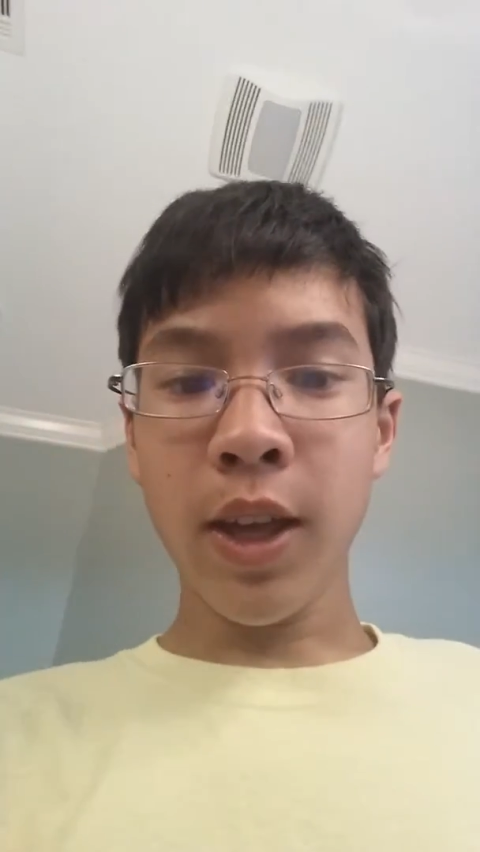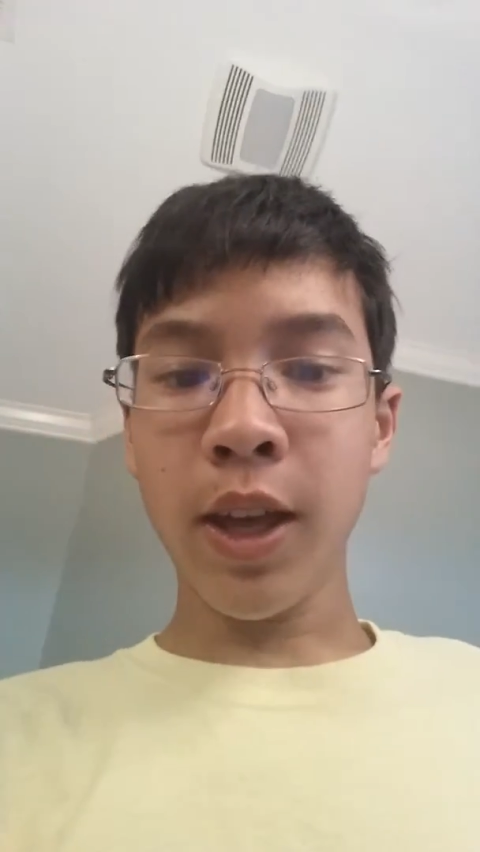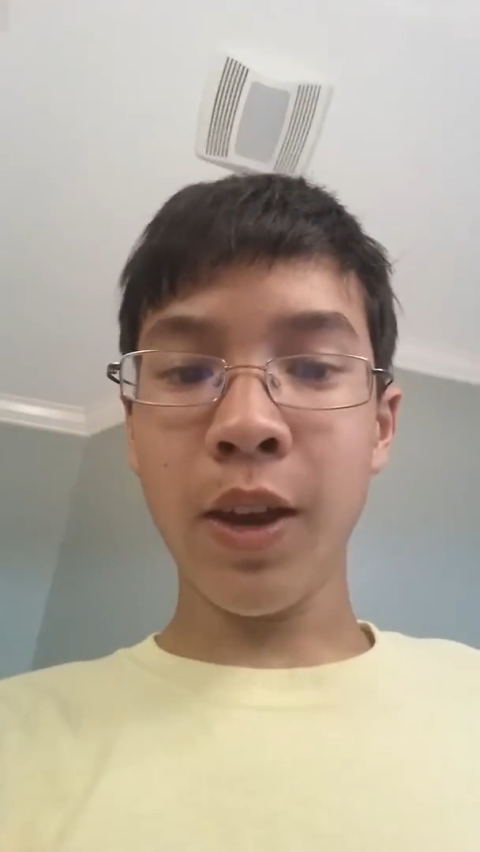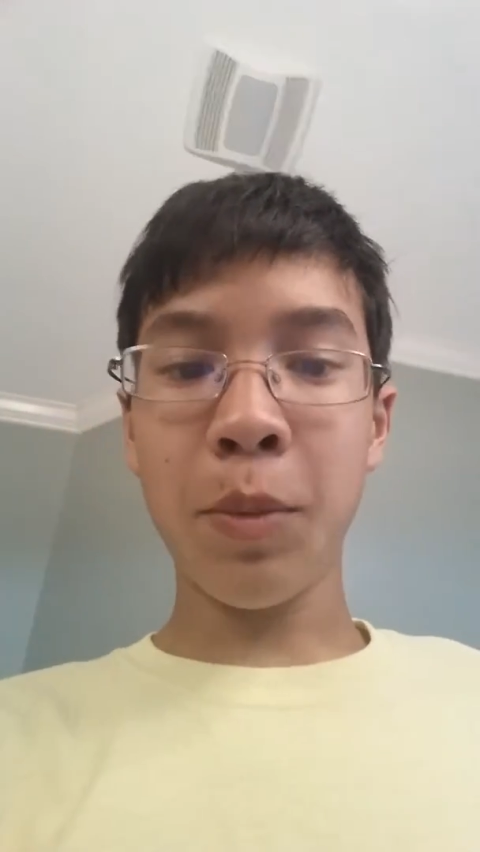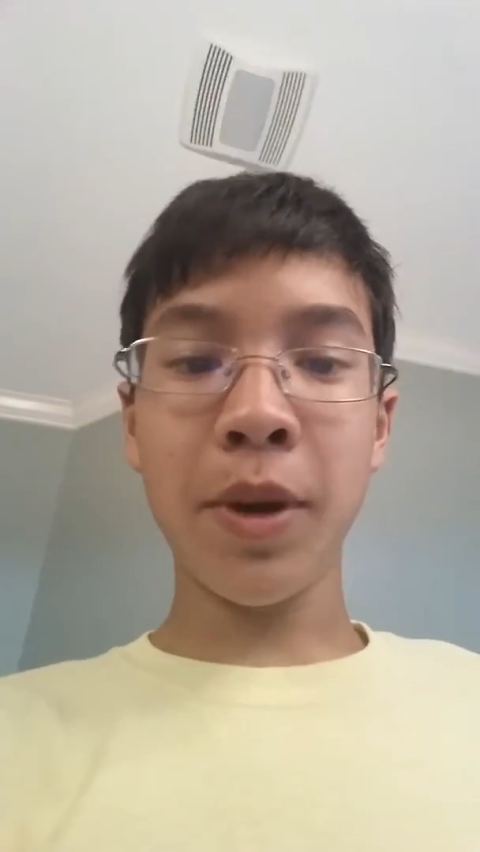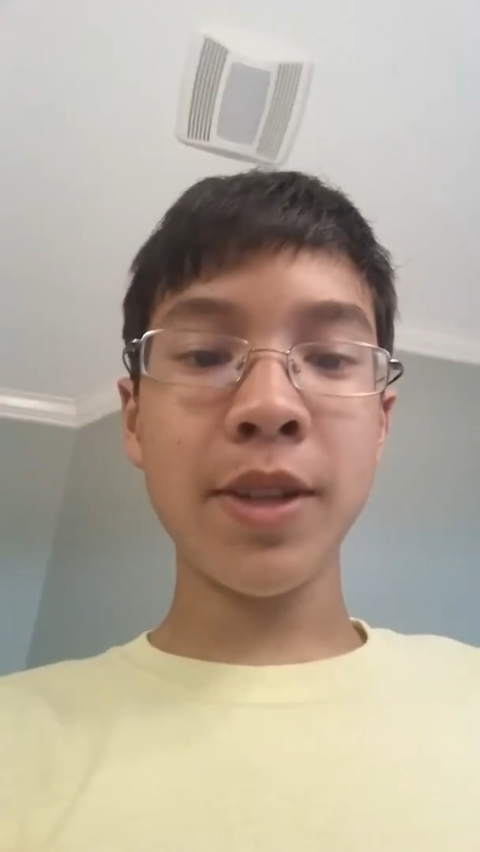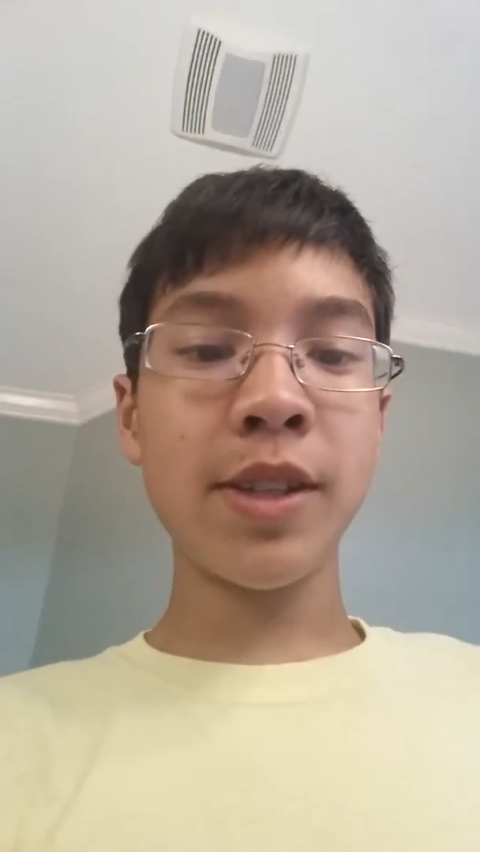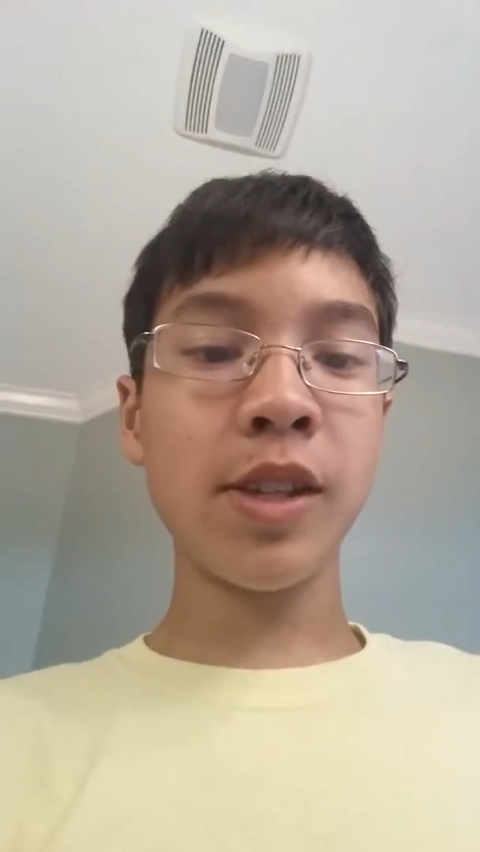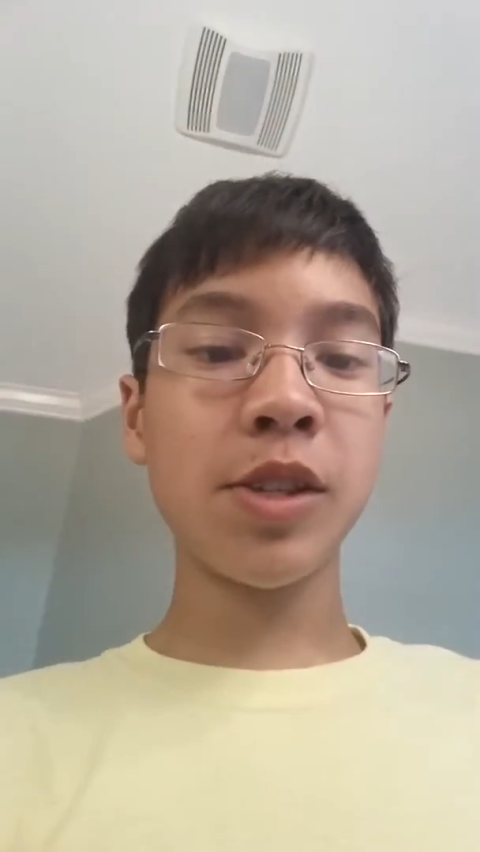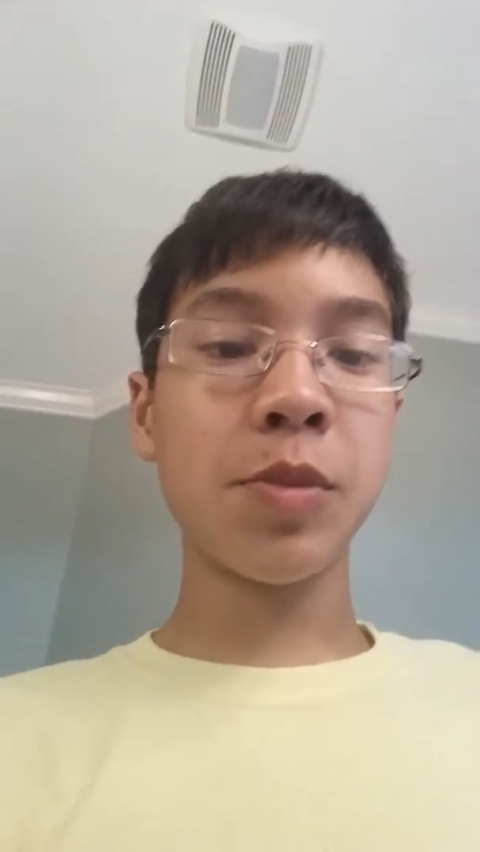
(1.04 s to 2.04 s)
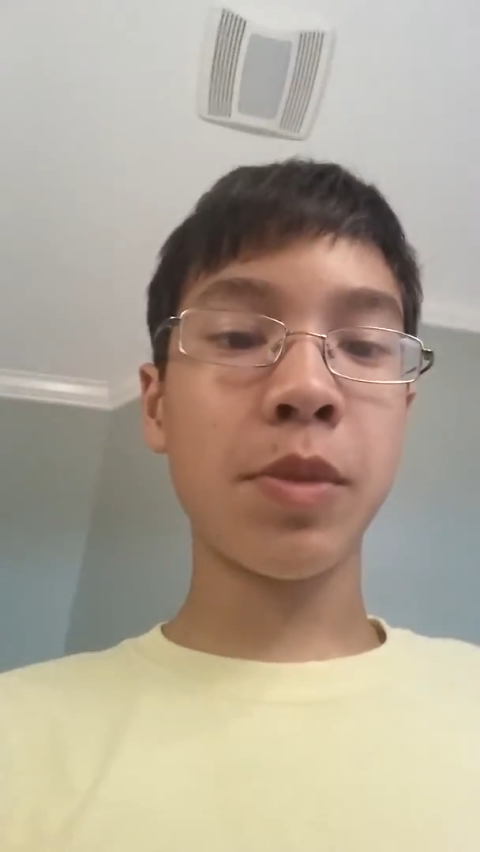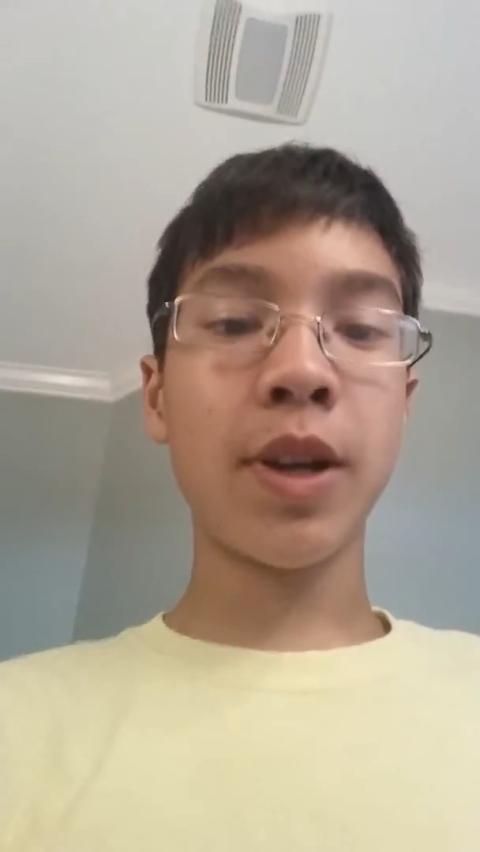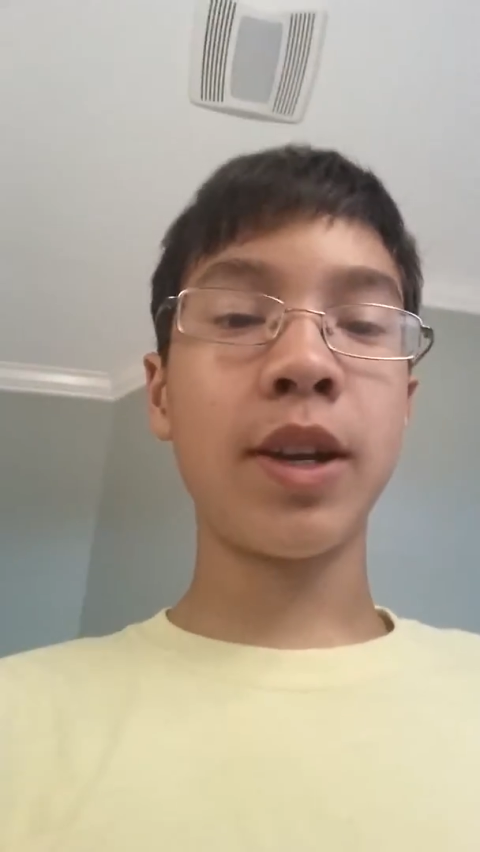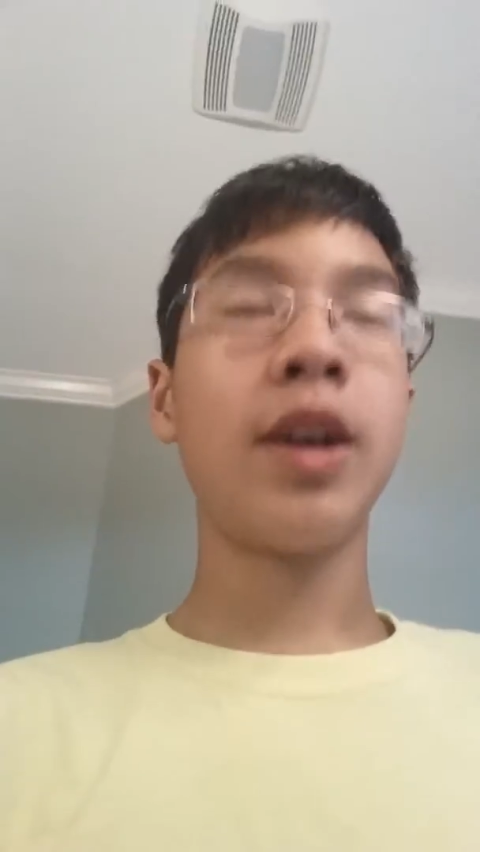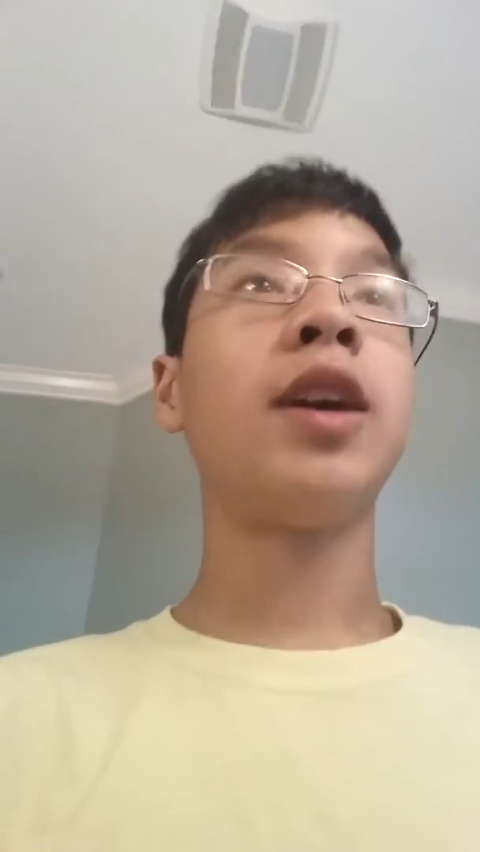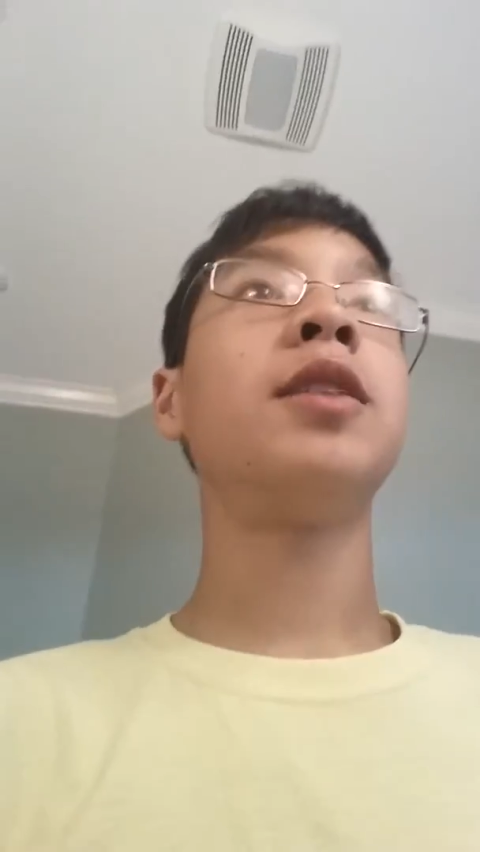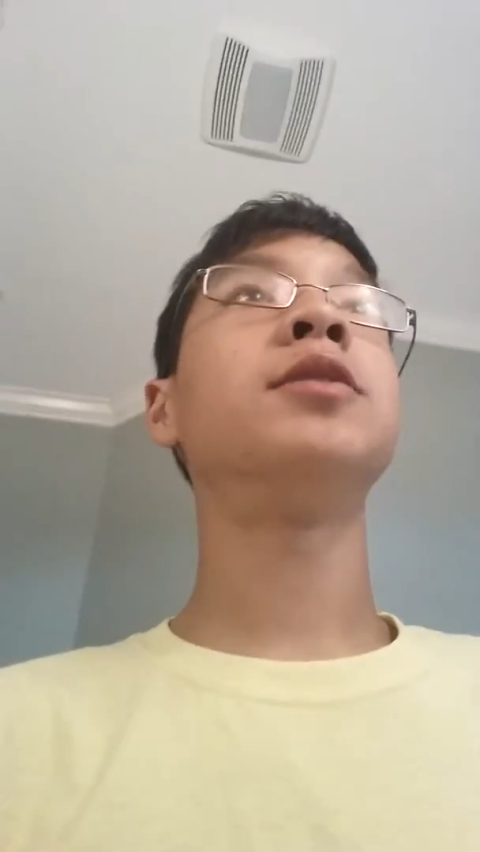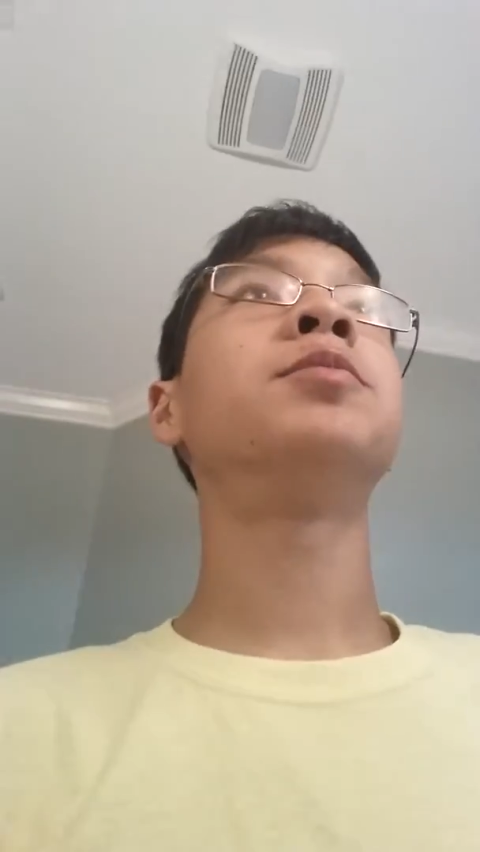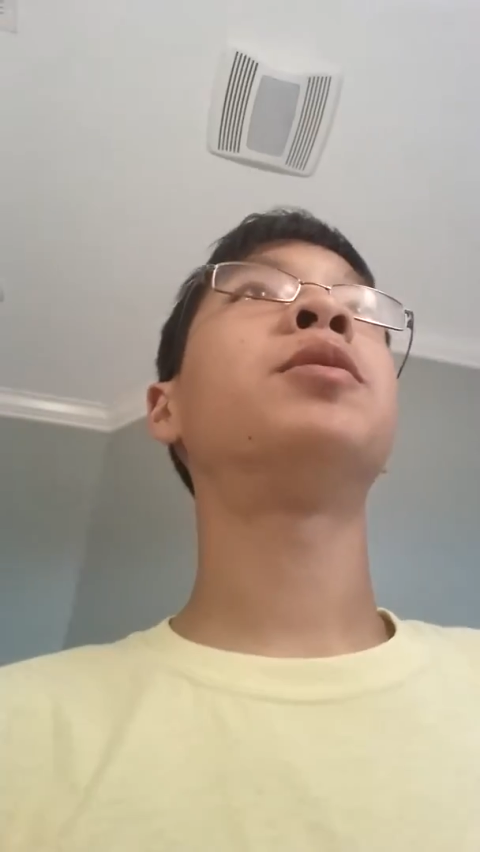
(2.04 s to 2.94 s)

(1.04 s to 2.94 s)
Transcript: Hey everybody! since my uh,